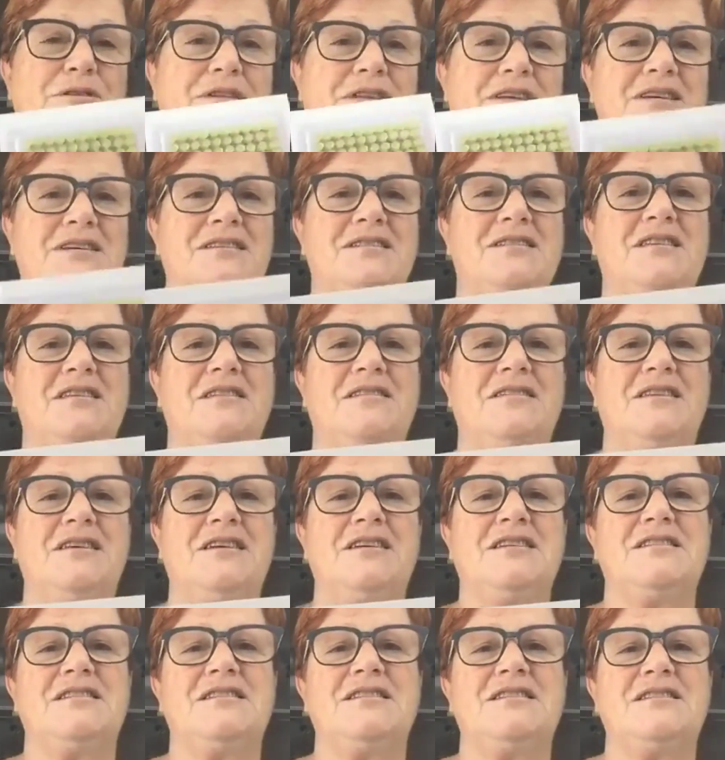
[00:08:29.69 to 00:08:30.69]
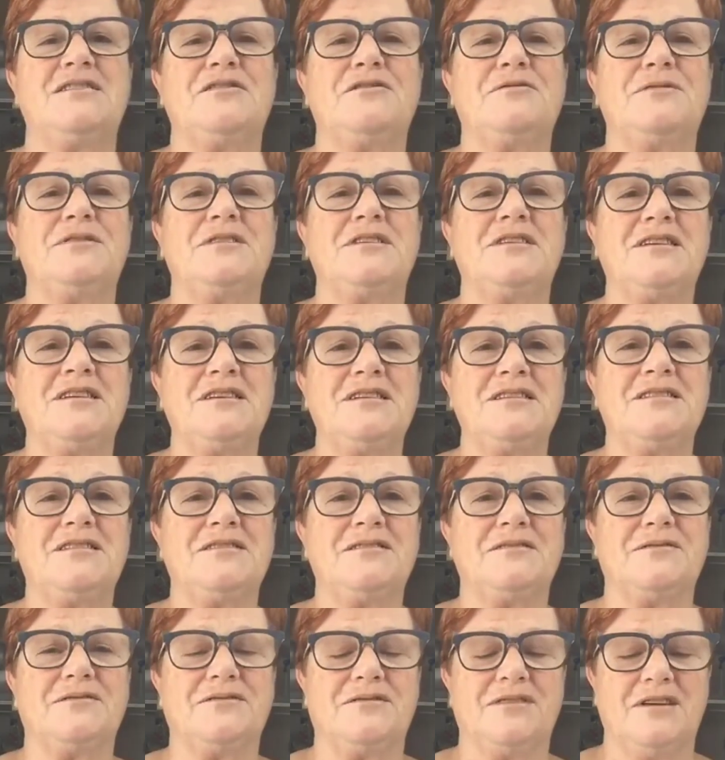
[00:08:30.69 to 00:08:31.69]
Well, these are
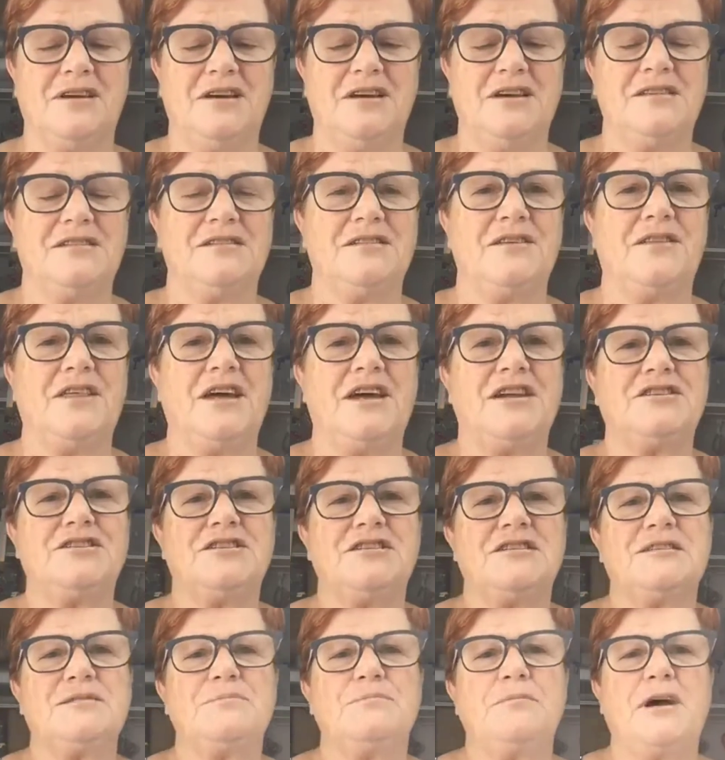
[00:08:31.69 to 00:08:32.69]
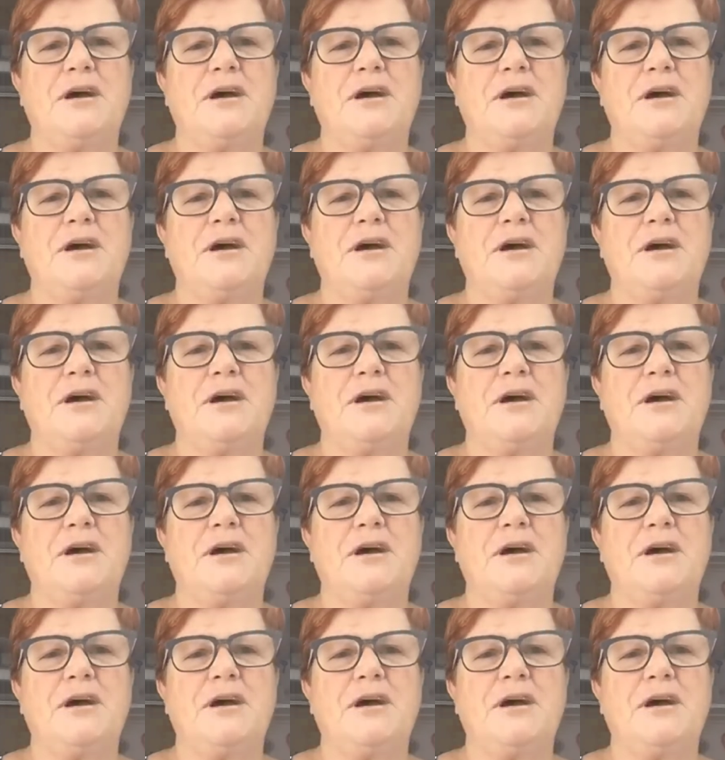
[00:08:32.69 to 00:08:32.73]
self-adhesive, so that